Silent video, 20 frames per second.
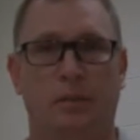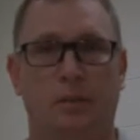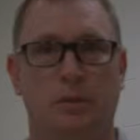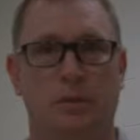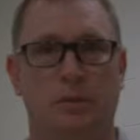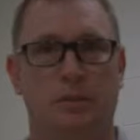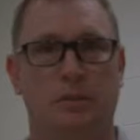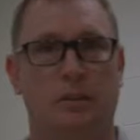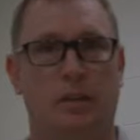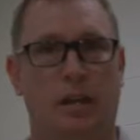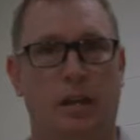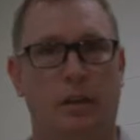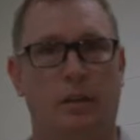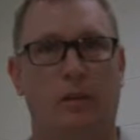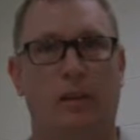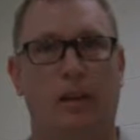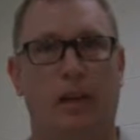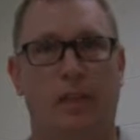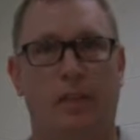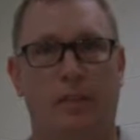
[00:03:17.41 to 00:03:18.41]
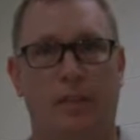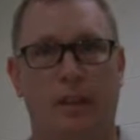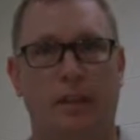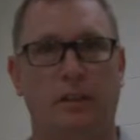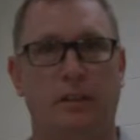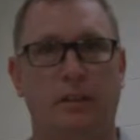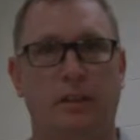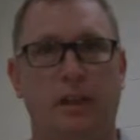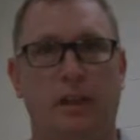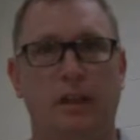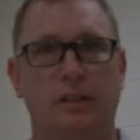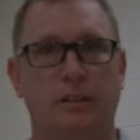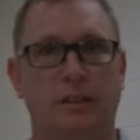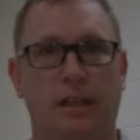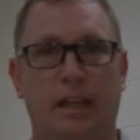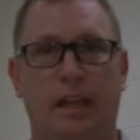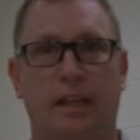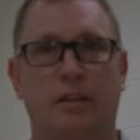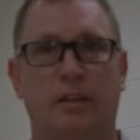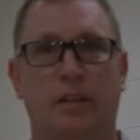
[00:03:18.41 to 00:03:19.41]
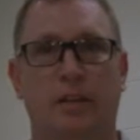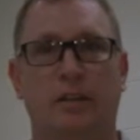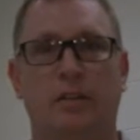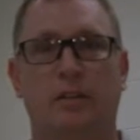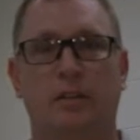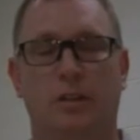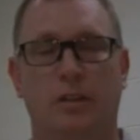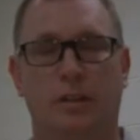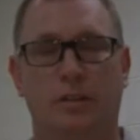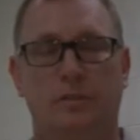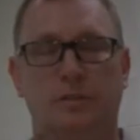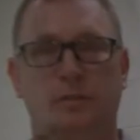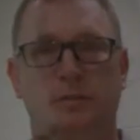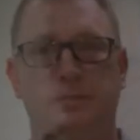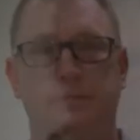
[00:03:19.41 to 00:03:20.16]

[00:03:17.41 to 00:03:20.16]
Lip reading: which I thank you guys. I can't thank you enough.